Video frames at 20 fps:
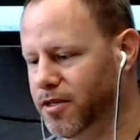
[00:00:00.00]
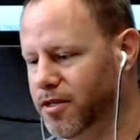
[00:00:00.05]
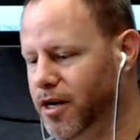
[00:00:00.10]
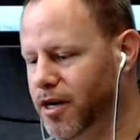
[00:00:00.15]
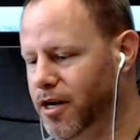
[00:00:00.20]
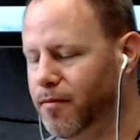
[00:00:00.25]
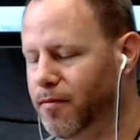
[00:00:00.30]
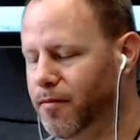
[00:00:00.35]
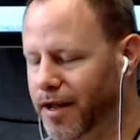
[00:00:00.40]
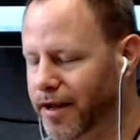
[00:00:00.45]
And
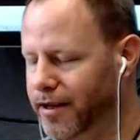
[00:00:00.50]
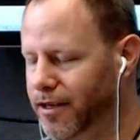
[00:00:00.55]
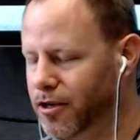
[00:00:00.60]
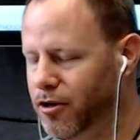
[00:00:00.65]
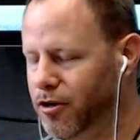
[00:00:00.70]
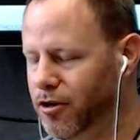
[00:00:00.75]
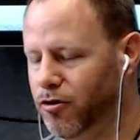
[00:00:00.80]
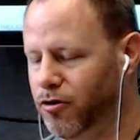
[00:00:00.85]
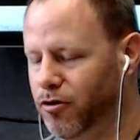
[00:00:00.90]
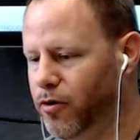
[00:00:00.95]
I'm like
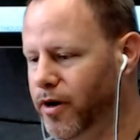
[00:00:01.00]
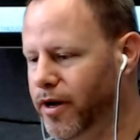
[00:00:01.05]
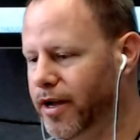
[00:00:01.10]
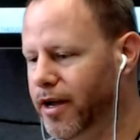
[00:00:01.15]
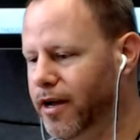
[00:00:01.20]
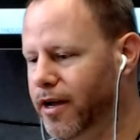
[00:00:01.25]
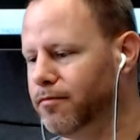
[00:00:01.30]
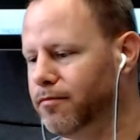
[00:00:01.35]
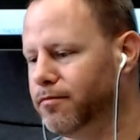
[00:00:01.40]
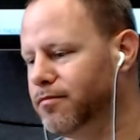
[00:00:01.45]
you, I
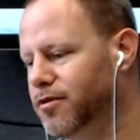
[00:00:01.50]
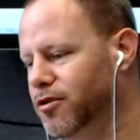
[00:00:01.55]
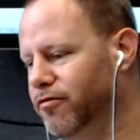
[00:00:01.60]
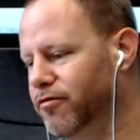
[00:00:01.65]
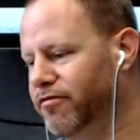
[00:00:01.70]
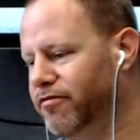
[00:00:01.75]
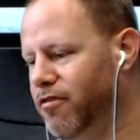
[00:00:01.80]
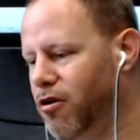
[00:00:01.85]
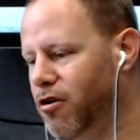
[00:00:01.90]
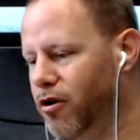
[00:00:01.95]
got so
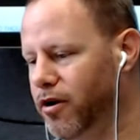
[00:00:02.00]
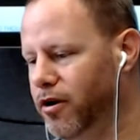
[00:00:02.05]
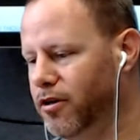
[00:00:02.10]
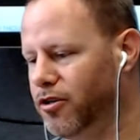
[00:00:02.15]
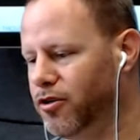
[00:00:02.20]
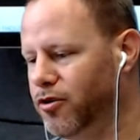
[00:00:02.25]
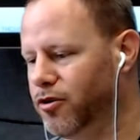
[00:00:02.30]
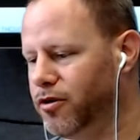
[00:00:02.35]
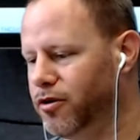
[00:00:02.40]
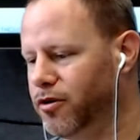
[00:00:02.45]
far
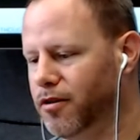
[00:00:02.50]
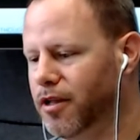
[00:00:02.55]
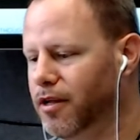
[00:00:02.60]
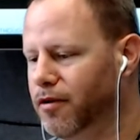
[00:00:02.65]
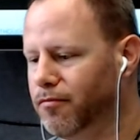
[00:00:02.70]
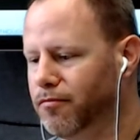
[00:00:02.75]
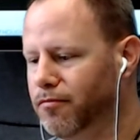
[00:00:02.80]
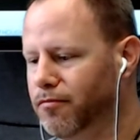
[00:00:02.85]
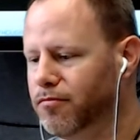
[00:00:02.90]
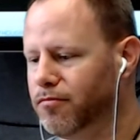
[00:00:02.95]
into it, and
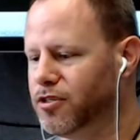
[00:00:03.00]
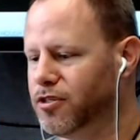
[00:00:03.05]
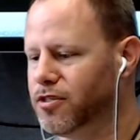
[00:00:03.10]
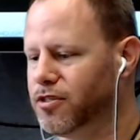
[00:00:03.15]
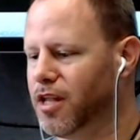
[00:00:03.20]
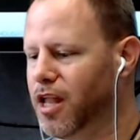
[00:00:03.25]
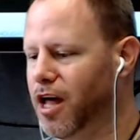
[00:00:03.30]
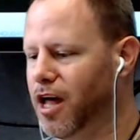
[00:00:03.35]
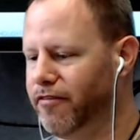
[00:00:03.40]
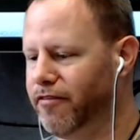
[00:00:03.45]
then just
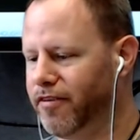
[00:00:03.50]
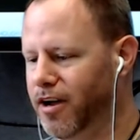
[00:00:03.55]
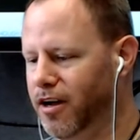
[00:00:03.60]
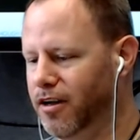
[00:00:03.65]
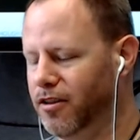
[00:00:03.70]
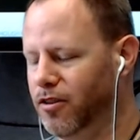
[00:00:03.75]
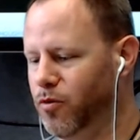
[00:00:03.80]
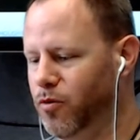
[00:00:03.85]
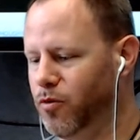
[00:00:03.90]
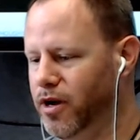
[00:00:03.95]
life got
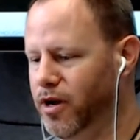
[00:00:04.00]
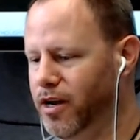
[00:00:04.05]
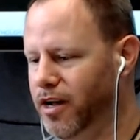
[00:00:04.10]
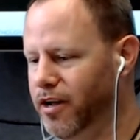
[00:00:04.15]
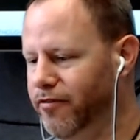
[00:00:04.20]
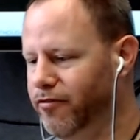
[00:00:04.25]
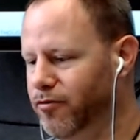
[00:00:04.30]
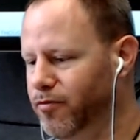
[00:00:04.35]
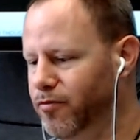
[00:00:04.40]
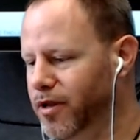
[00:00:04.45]
in the way, and I
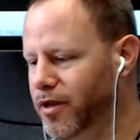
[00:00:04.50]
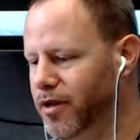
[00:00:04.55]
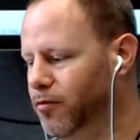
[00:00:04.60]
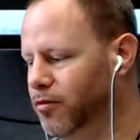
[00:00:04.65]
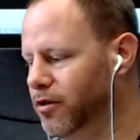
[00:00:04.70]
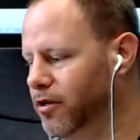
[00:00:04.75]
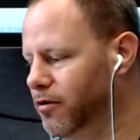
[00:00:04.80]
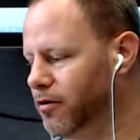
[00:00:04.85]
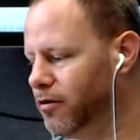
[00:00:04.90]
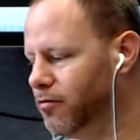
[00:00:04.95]
haven't been
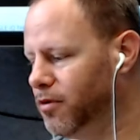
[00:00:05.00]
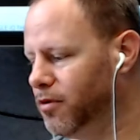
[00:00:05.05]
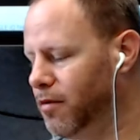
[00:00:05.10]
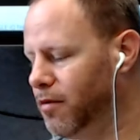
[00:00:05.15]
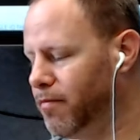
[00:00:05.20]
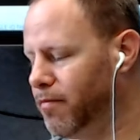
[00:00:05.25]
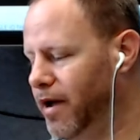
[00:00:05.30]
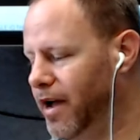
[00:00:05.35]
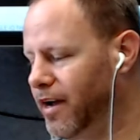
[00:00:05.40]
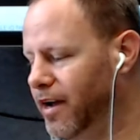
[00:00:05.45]
able to
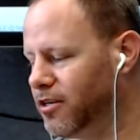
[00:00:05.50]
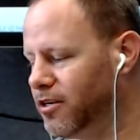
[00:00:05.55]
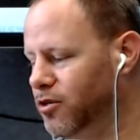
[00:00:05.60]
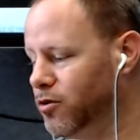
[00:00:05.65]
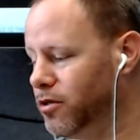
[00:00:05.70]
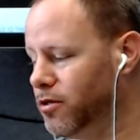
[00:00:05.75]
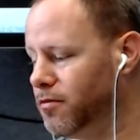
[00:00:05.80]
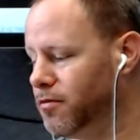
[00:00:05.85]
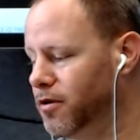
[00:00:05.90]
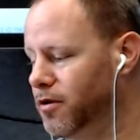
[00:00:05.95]
get back
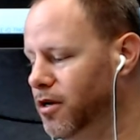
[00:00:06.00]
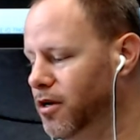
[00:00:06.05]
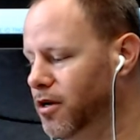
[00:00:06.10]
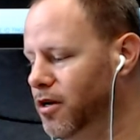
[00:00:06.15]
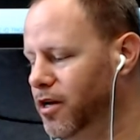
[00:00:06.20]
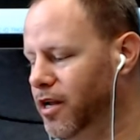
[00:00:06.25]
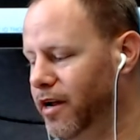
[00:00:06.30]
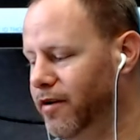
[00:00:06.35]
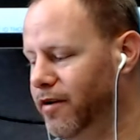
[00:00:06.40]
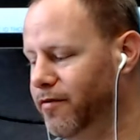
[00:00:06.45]
to it.
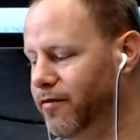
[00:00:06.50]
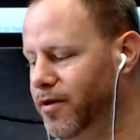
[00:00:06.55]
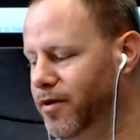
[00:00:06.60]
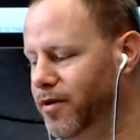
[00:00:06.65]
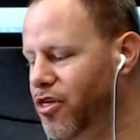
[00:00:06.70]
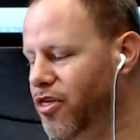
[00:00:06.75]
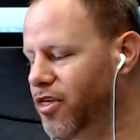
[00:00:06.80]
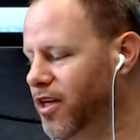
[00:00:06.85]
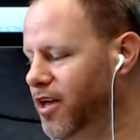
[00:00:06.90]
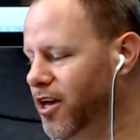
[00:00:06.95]
And I've been
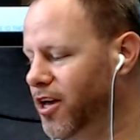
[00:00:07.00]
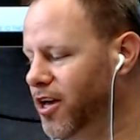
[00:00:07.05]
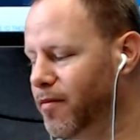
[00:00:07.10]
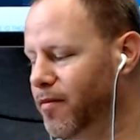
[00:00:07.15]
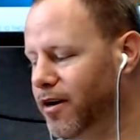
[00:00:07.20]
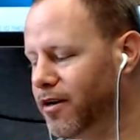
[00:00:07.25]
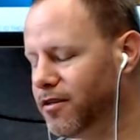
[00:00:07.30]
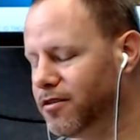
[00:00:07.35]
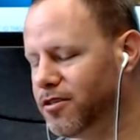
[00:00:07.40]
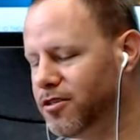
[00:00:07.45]
thinking
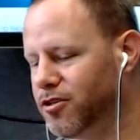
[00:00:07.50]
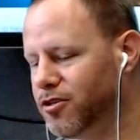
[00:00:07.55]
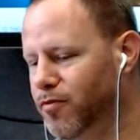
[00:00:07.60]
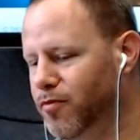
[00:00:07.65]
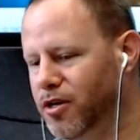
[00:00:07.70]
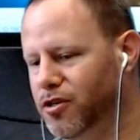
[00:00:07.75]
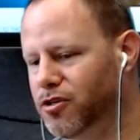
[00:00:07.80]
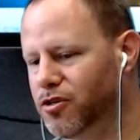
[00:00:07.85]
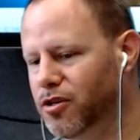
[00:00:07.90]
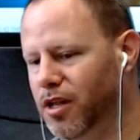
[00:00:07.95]
about it so
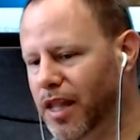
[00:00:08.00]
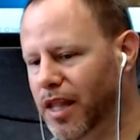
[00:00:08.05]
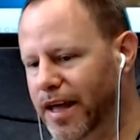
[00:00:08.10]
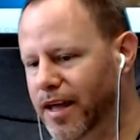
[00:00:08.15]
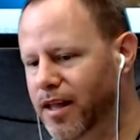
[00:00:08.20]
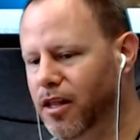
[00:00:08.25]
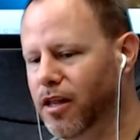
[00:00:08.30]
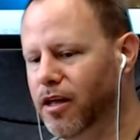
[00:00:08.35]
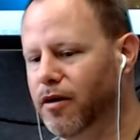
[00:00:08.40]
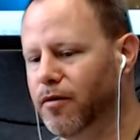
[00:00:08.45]
much
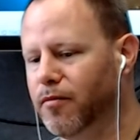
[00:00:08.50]
lately.